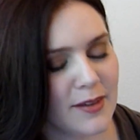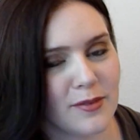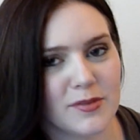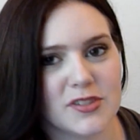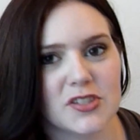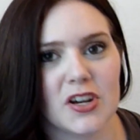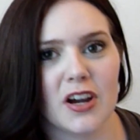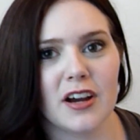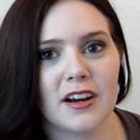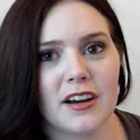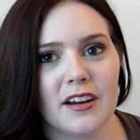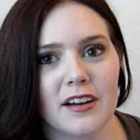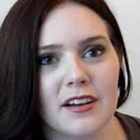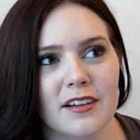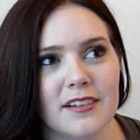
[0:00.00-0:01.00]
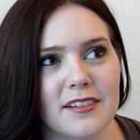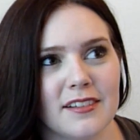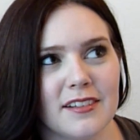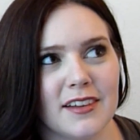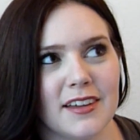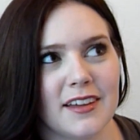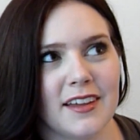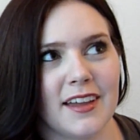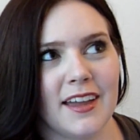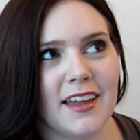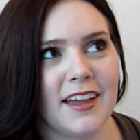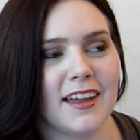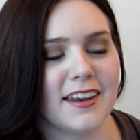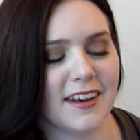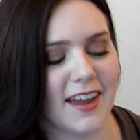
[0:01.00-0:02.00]
It was dark
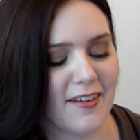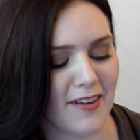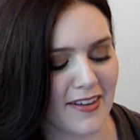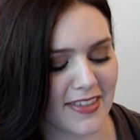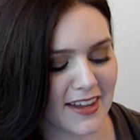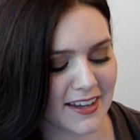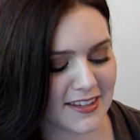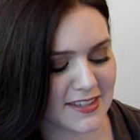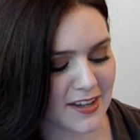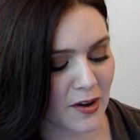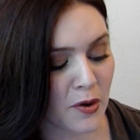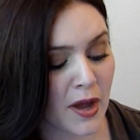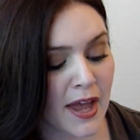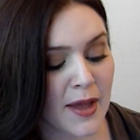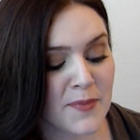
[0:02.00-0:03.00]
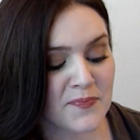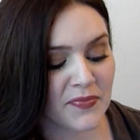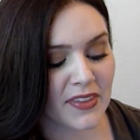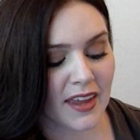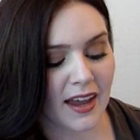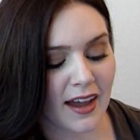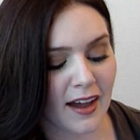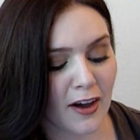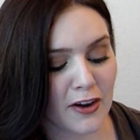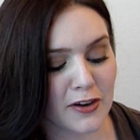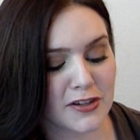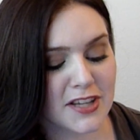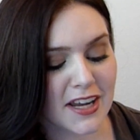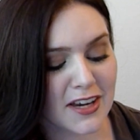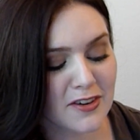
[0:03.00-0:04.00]
and everything. So on
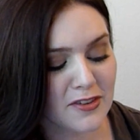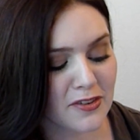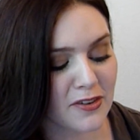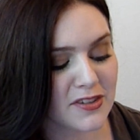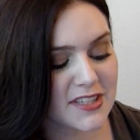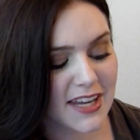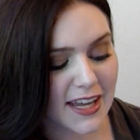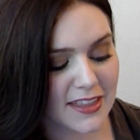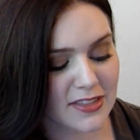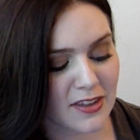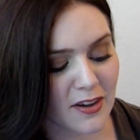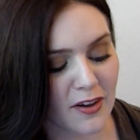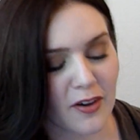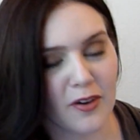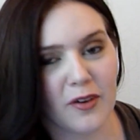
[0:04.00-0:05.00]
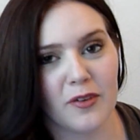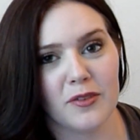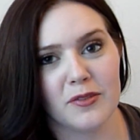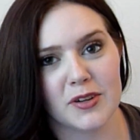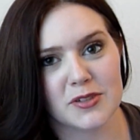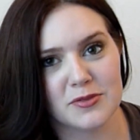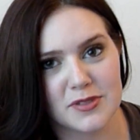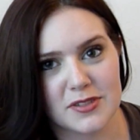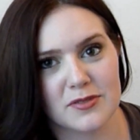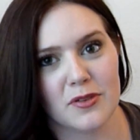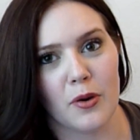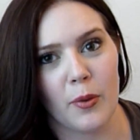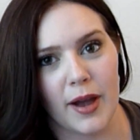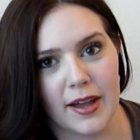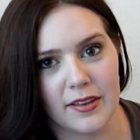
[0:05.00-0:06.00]
our second or third date though, which was
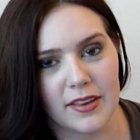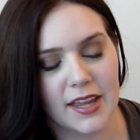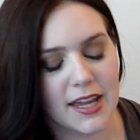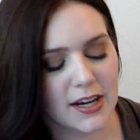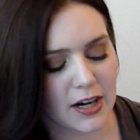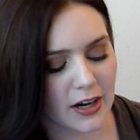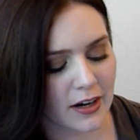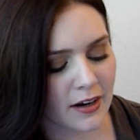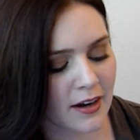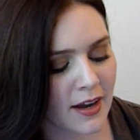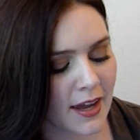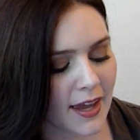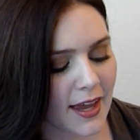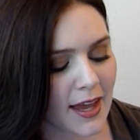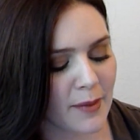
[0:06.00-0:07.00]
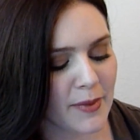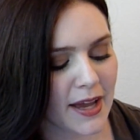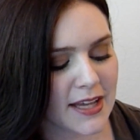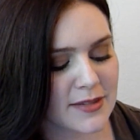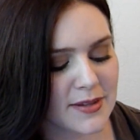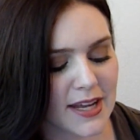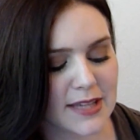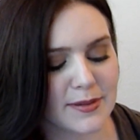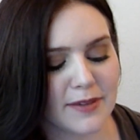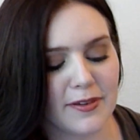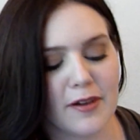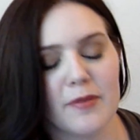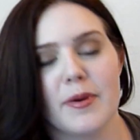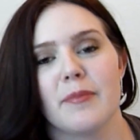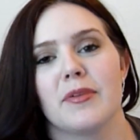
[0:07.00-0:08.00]
a while later, my husband asked me if
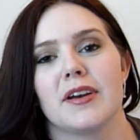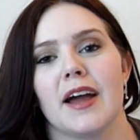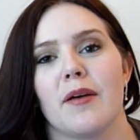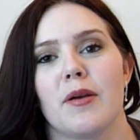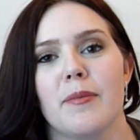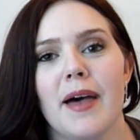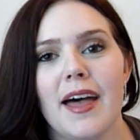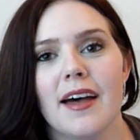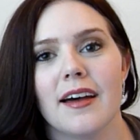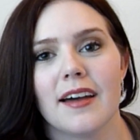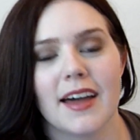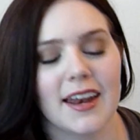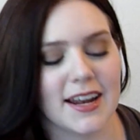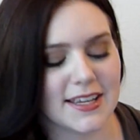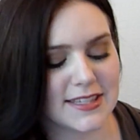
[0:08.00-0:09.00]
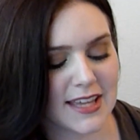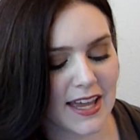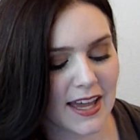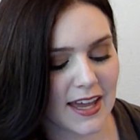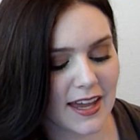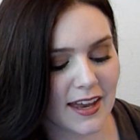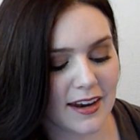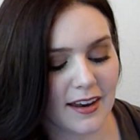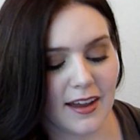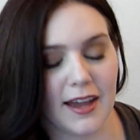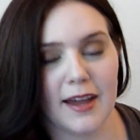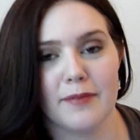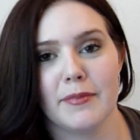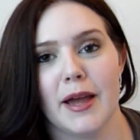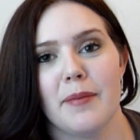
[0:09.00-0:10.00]
I remembered how we met. And I said,
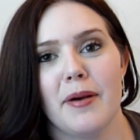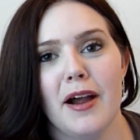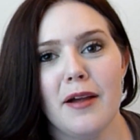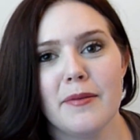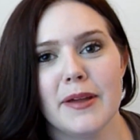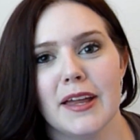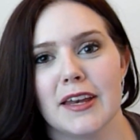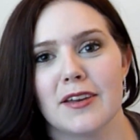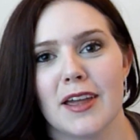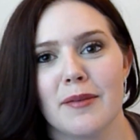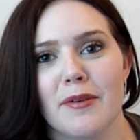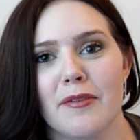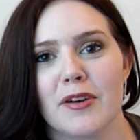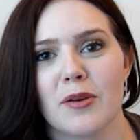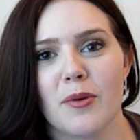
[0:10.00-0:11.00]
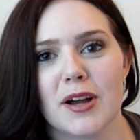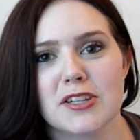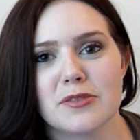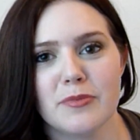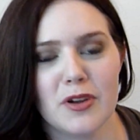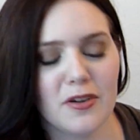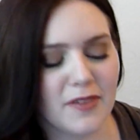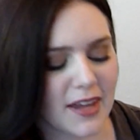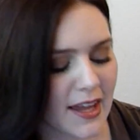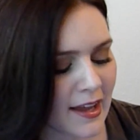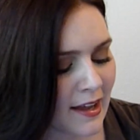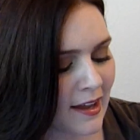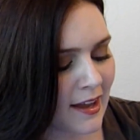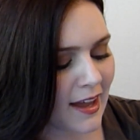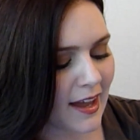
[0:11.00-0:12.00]
at my apartment, and you came over to watch a movie.
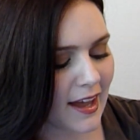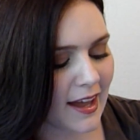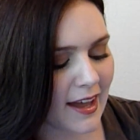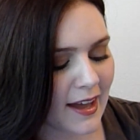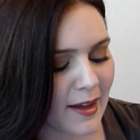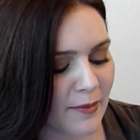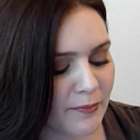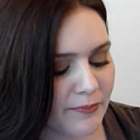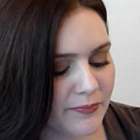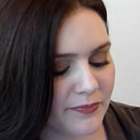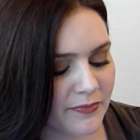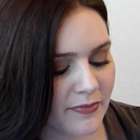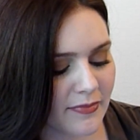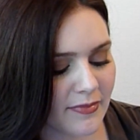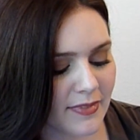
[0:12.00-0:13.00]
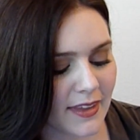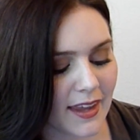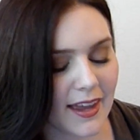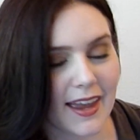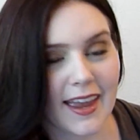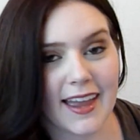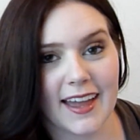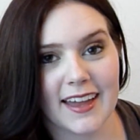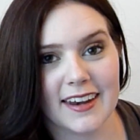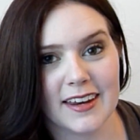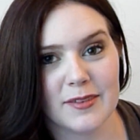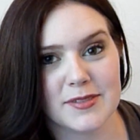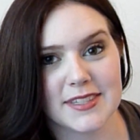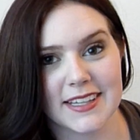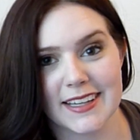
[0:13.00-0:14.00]
And
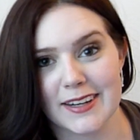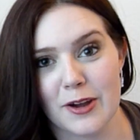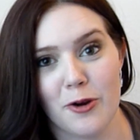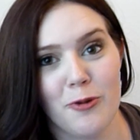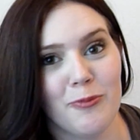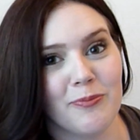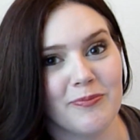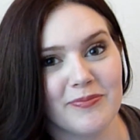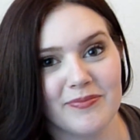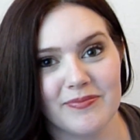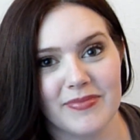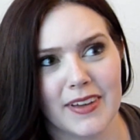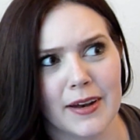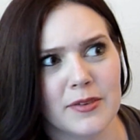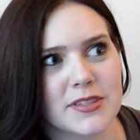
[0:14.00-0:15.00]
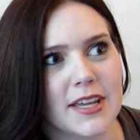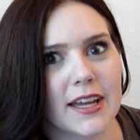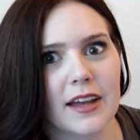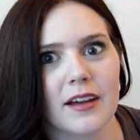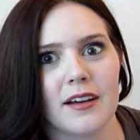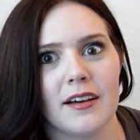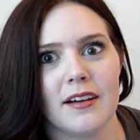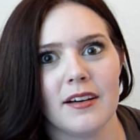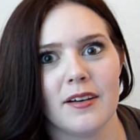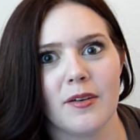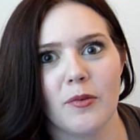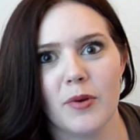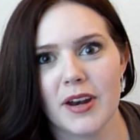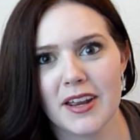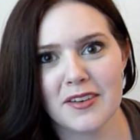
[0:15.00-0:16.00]
he was like, nope. I was like,
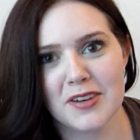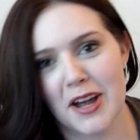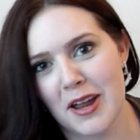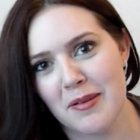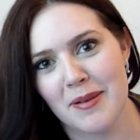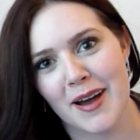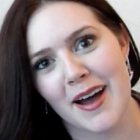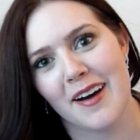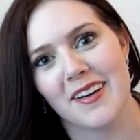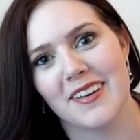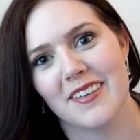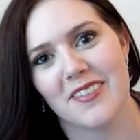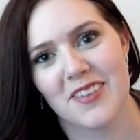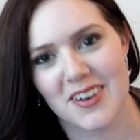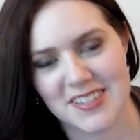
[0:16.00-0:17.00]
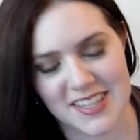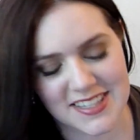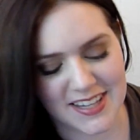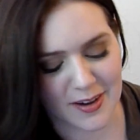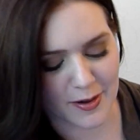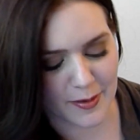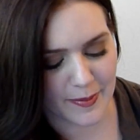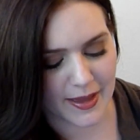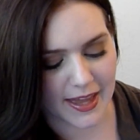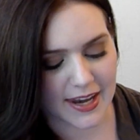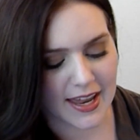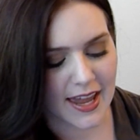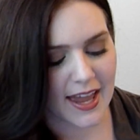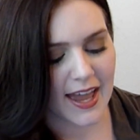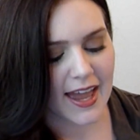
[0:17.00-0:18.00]
what are you talking about? Of course that's how we met.
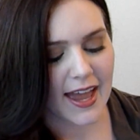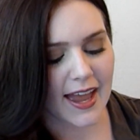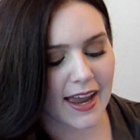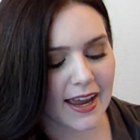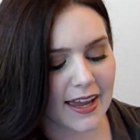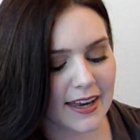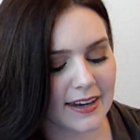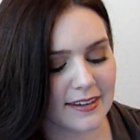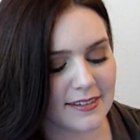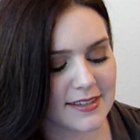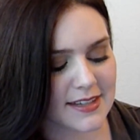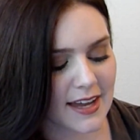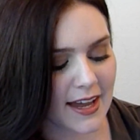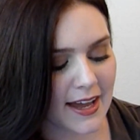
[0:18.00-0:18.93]
And